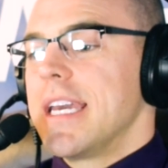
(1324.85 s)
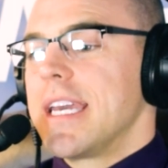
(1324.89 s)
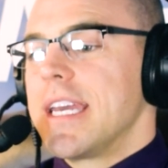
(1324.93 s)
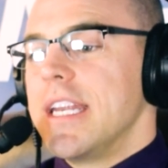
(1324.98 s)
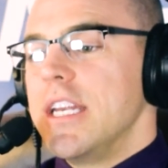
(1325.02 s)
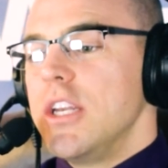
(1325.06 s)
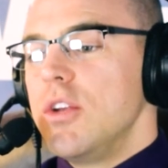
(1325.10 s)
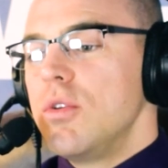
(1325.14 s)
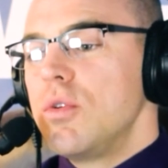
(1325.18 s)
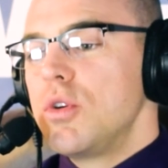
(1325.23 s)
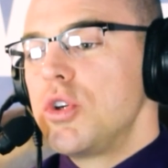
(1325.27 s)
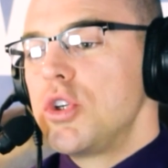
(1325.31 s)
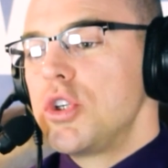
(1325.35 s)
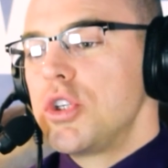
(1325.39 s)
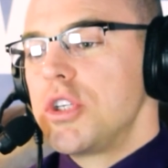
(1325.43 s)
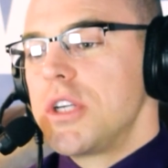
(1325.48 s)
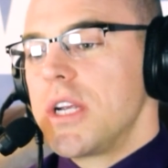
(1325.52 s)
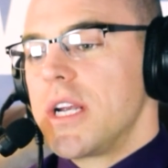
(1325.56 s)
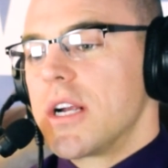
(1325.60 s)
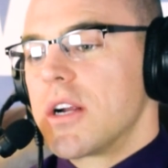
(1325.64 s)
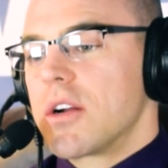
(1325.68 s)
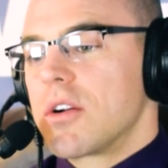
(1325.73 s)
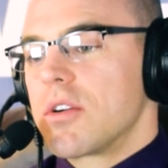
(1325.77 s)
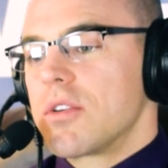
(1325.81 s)
Can you
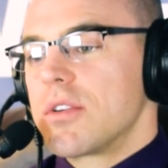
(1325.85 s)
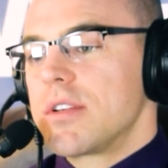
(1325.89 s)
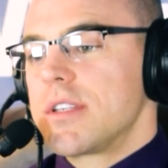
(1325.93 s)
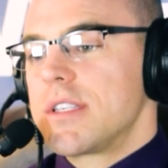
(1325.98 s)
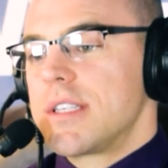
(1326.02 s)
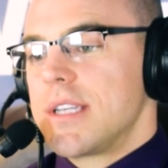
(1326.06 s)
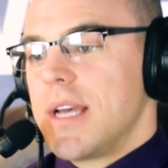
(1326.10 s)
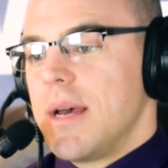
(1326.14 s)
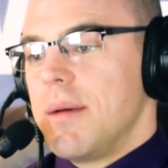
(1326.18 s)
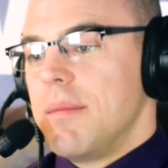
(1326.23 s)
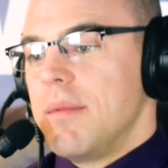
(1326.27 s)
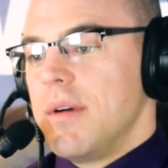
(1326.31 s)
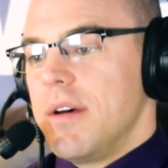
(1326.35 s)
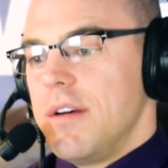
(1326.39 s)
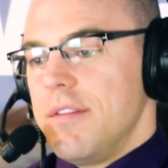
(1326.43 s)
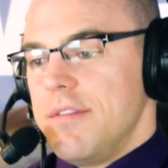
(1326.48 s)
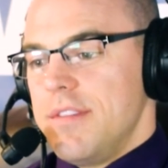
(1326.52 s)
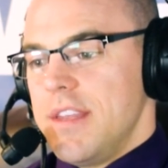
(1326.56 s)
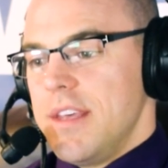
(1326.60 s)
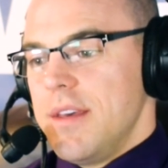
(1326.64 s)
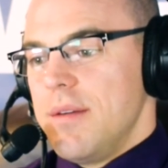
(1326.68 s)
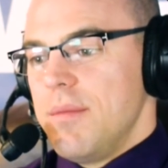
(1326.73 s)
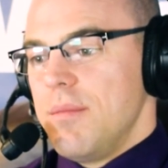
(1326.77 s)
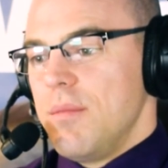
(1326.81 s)
share some
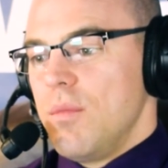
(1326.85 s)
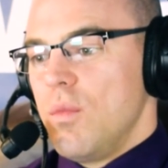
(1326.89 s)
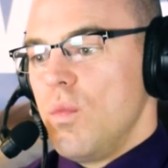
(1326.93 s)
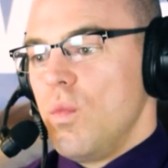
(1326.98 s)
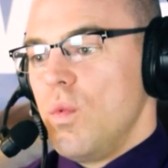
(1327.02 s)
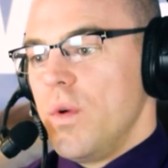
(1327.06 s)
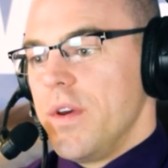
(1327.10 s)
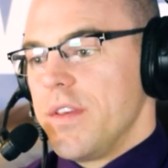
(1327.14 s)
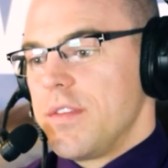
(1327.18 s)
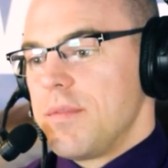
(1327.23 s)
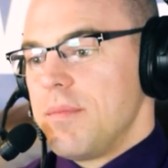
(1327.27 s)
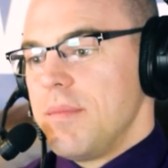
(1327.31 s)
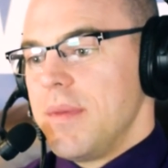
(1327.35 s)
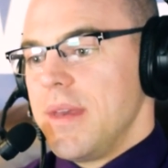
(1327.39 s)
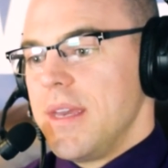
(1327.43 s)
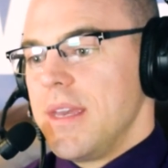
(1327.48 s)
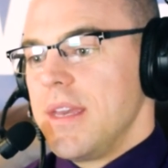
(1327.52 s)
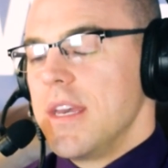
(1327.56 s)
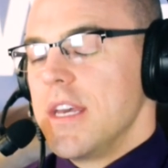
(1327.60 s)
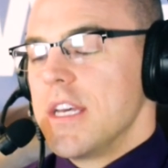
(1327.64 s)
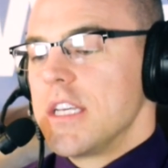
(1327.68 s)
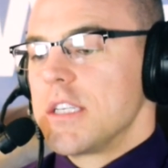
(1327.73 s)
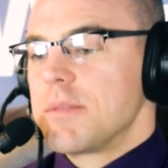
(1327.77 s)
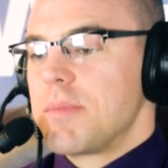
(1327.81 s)
of them with
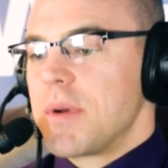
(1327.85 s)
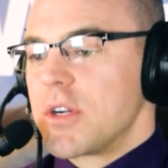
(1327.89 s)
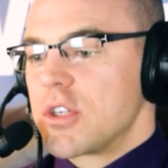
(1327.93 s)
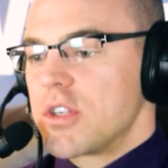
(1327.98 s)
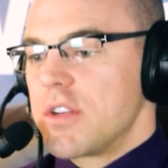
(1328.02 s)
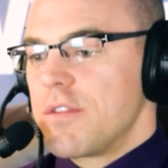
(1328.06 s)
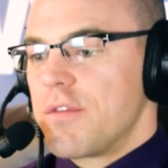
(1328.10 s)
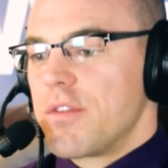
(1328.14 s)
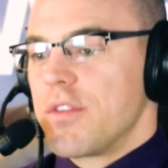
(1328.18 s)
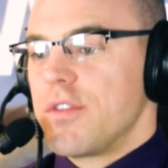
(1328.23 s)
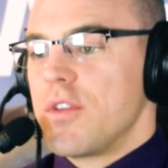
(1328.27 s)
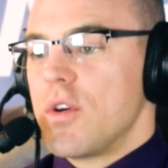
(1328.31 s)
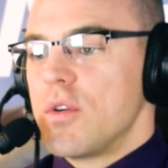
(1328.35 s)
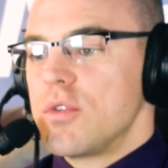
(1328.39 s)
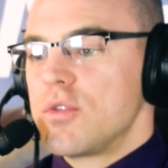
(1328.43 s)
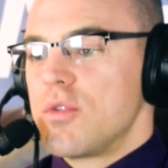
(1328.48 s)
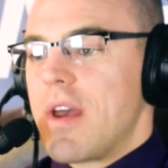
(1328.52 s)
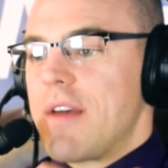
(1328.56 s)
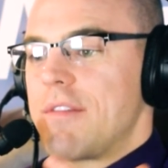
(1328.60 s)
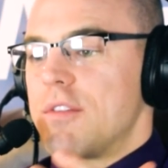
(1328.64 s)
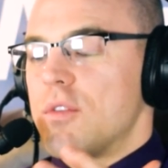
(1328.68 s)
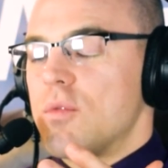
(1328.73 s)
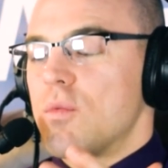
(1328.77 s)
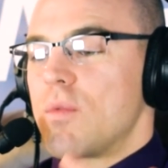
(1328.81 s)
me, especially for those
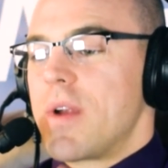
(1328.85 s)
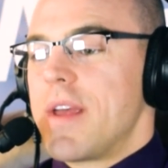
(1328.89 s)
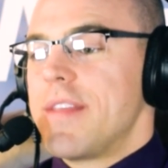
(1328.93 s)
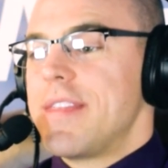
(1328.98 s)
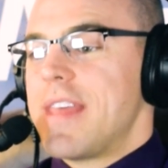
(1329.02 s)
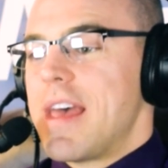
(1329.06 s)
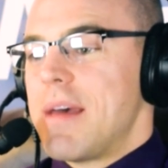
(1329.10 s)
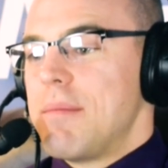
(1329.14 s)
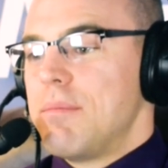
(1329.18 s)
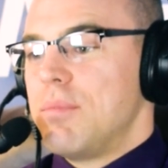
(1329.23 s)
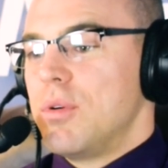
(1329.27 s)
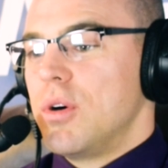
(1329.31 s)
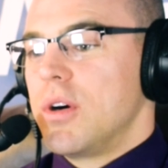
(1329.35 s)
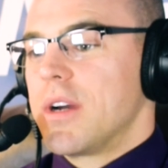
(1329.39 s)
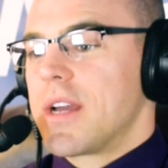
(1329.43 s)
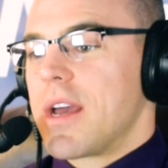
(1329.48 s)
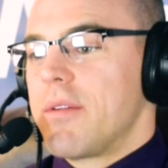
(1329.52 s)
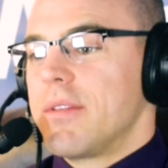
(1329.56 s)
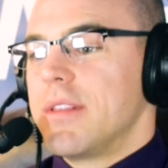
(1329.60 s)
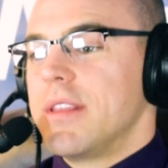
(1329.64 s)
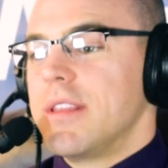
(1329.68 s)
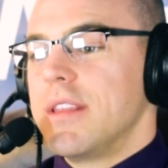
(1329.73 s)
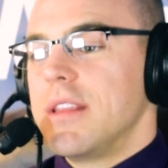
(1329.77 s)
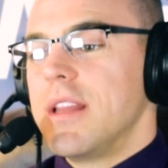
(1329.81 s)
who haven't read that book?
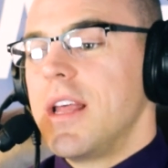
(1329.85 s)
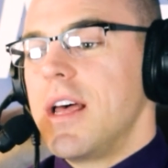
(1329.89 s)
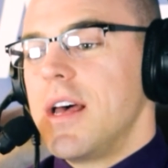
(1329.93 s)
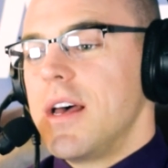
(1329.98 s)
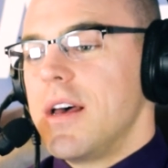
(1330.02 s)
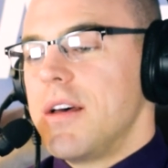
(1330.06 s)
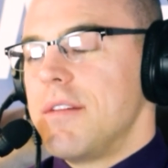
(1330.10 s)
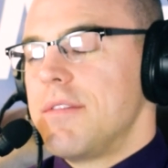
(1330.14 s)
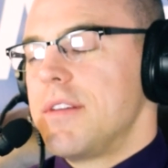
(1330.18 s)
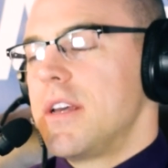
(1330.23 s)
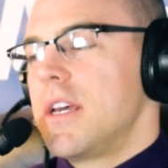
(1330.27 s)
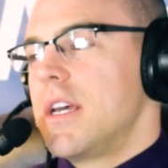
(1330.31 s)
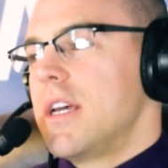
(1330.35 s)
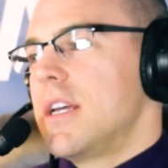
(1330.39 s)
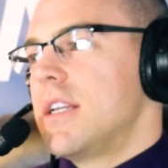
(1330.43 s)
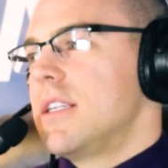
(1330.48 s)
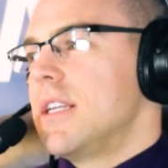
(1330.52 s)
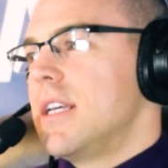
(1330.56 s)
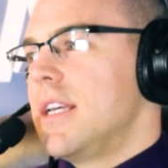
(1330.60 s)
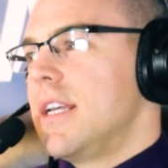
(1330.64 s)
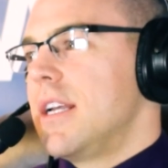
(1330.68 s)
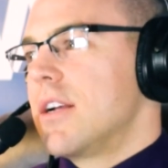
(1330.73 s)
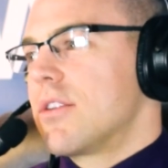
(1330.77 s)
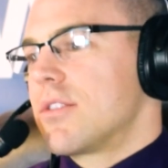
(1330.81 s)
I would love
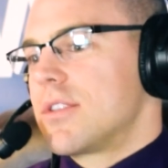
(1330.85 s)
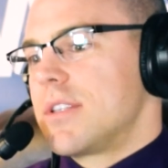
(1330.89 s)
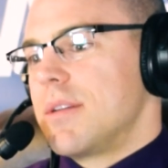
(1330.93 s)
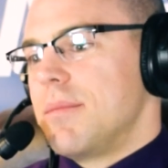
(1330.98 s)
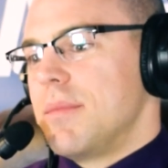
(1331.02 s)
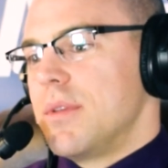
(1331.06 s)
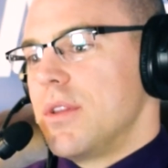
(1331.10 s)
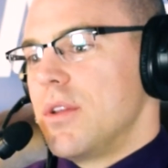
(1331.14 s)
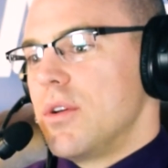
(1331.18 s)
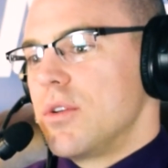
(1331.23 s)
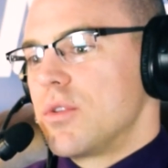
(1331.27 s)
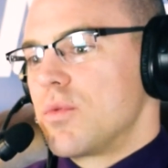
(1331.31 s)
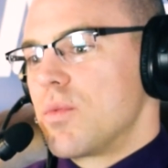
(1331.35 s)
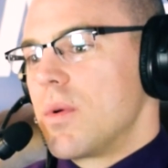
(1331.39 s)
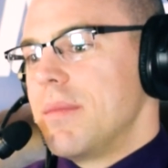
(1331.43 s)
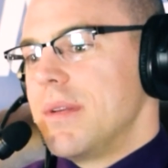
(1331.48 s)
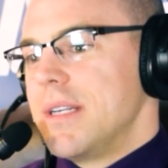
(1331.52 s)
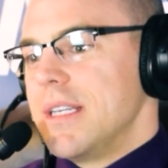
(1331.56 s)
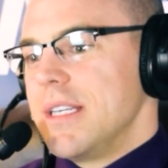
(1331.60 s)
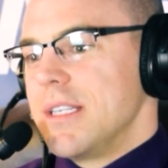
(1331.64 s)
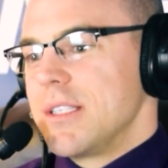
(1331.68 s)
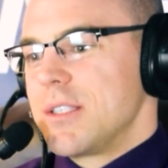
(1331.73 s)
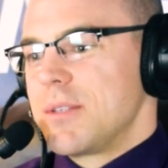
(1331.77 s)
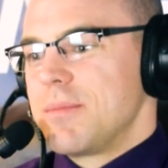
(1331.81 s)
to hear some of those
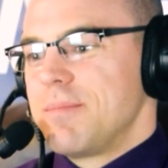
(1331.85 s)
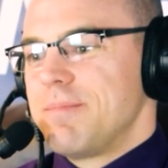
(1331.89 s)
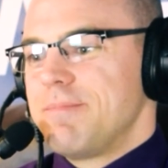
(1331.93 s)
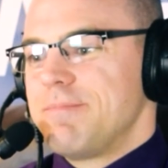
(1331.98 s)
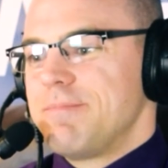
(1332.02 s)
remedies.